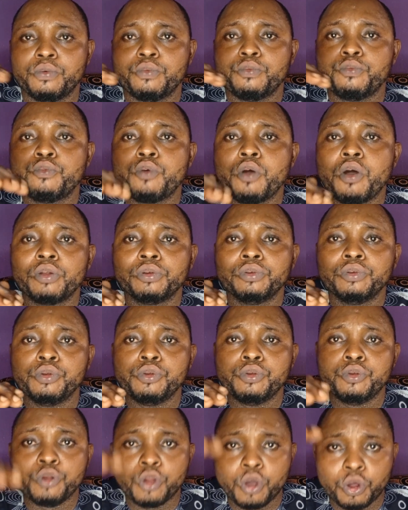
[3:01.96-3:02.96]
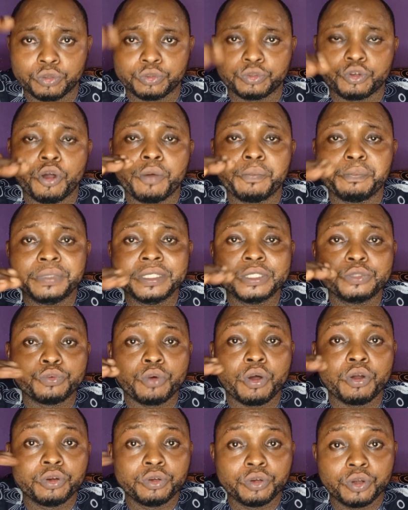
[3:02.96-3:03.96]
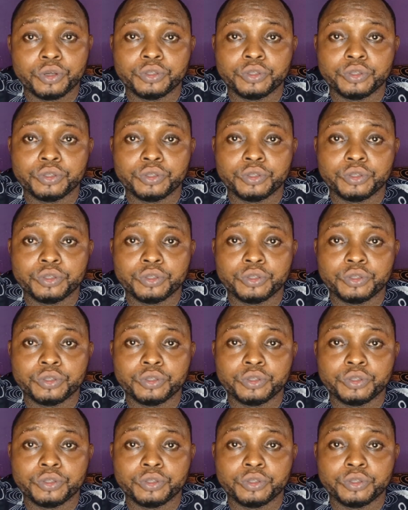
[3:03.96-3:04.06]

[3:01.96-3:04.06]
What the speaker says: one load, complete one